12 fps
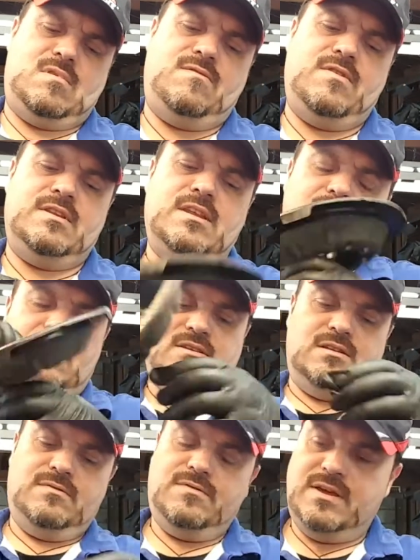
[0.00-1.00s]
If it can
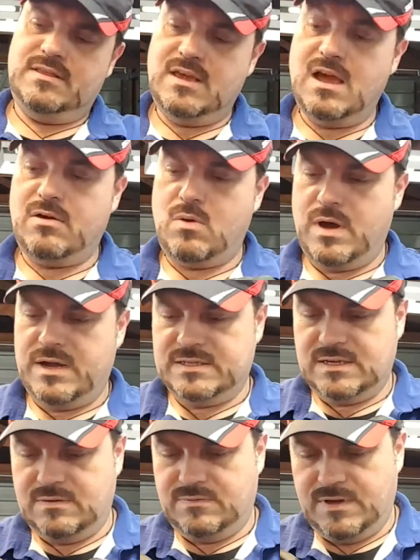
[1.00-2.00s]
actually fit, they are quite a
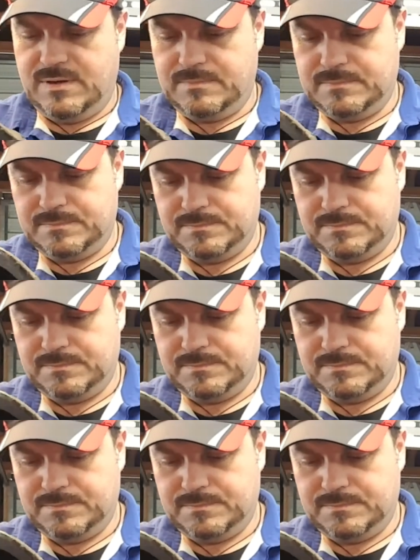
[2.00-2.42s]
tight fit.